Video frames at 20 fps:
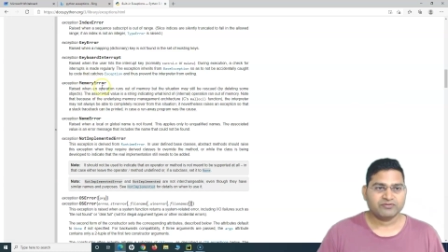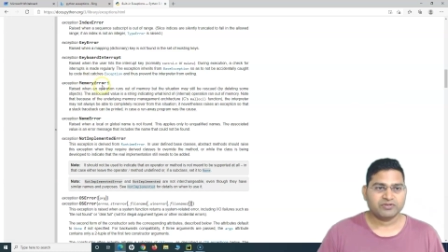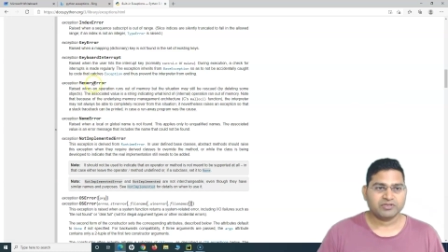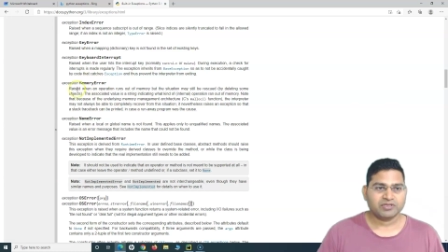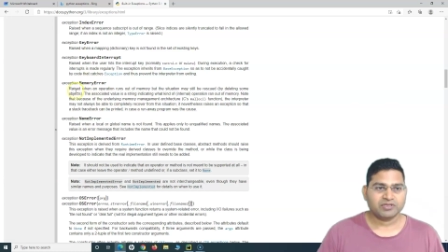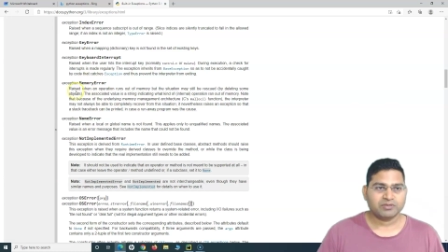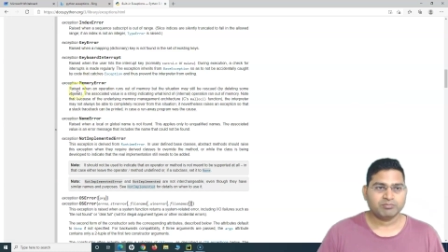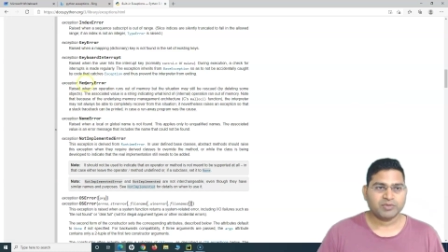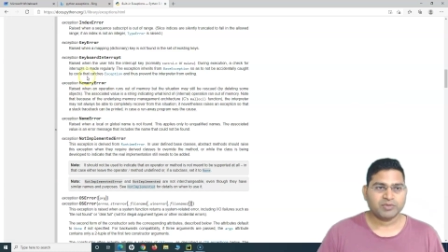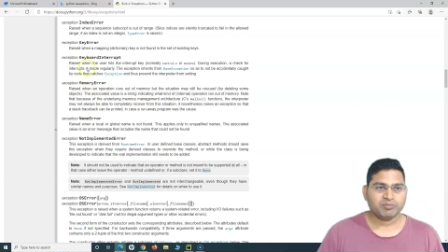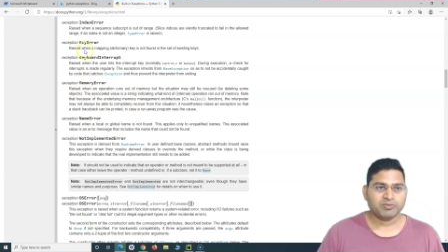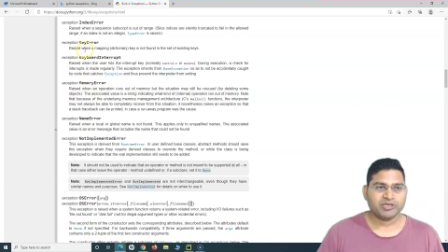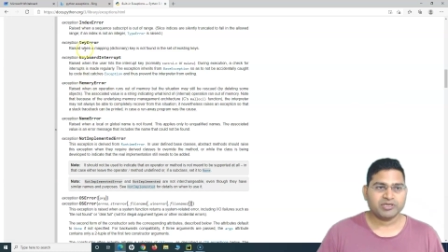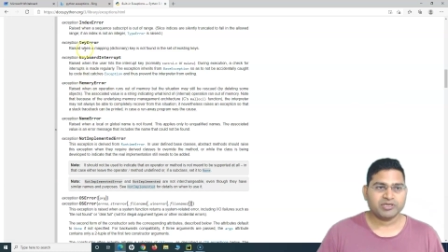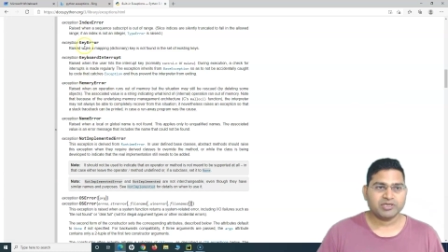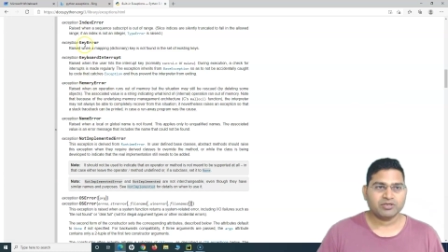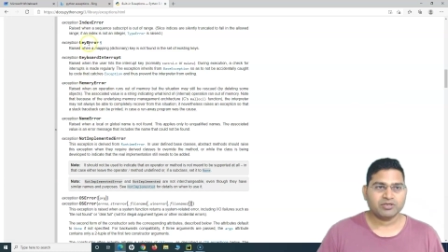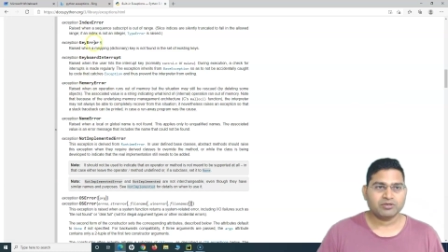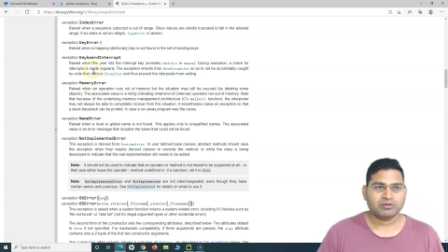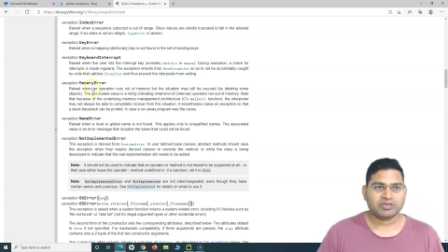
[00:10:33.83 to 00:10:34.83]
the
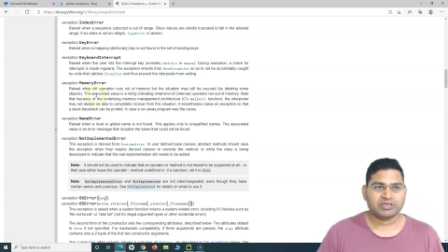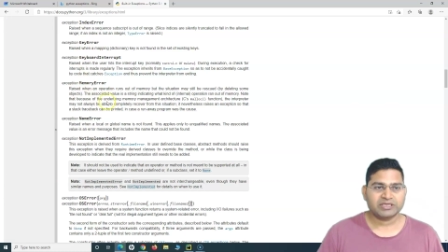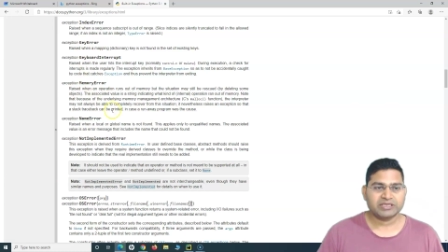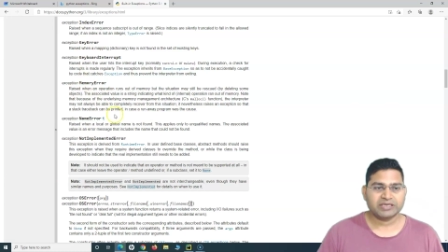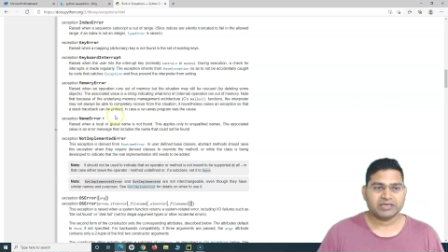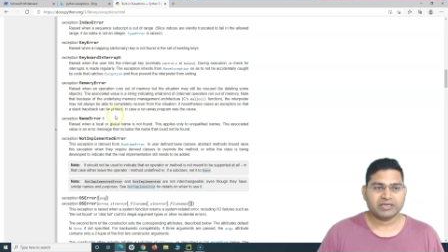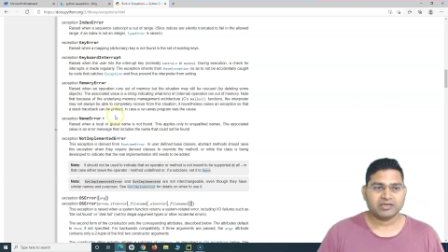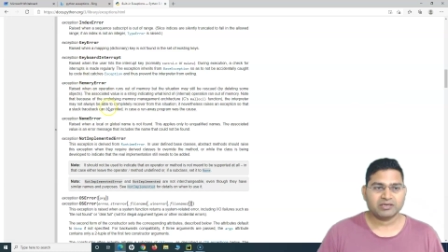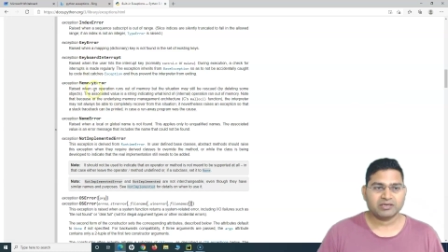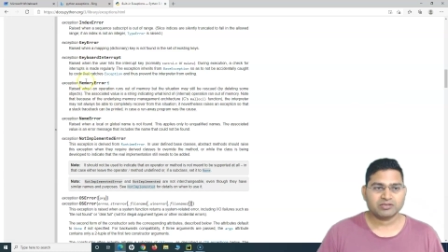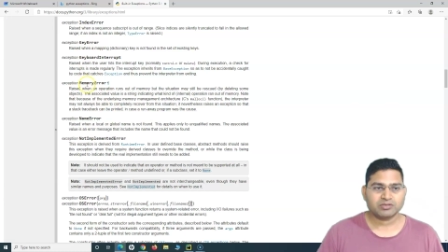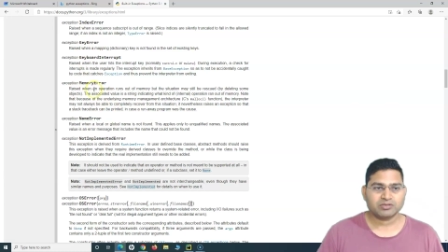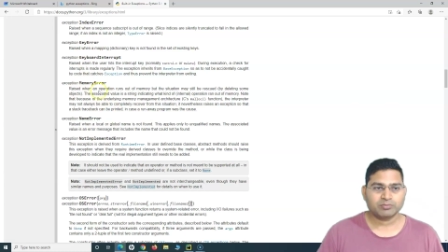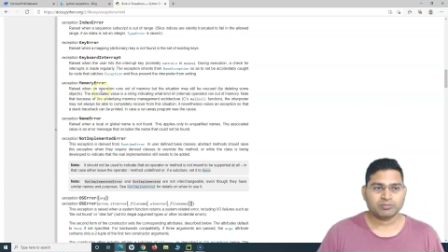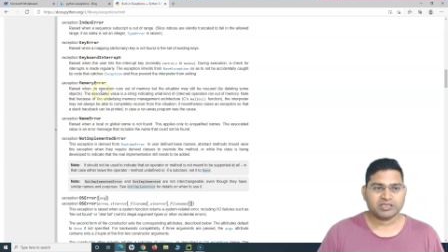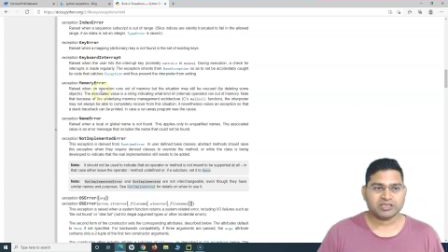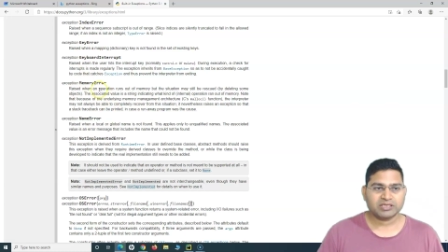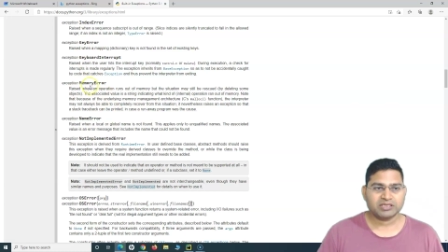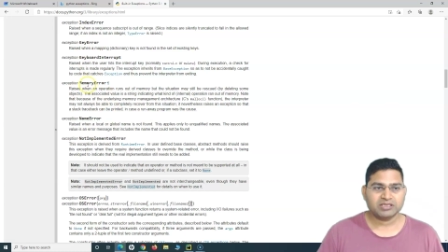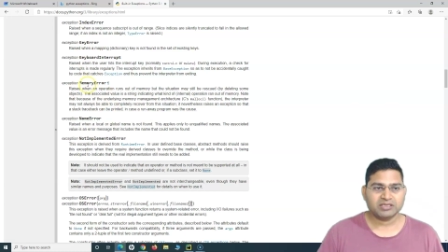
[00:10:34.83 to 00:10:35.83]
memory or key error so
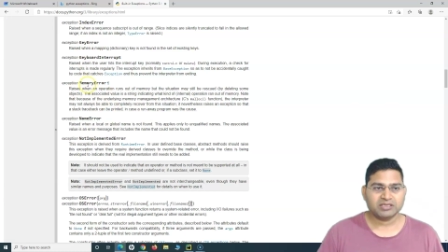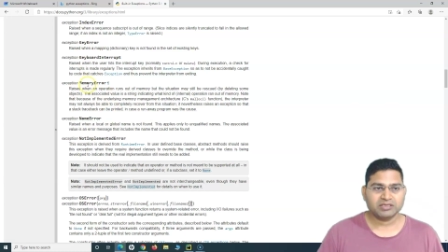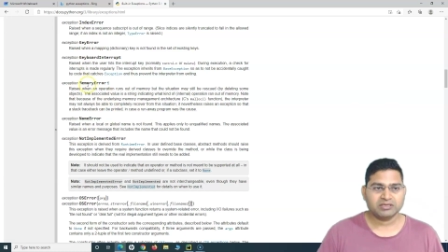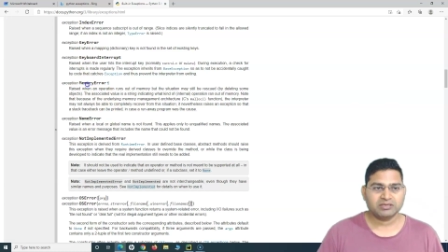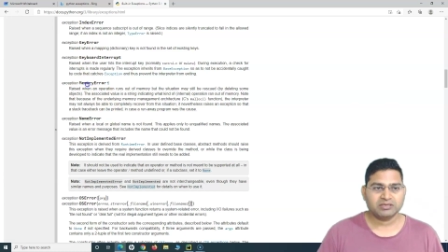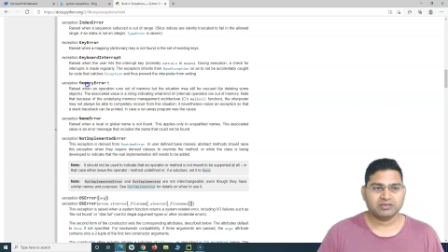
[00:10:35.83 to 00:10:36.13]
basically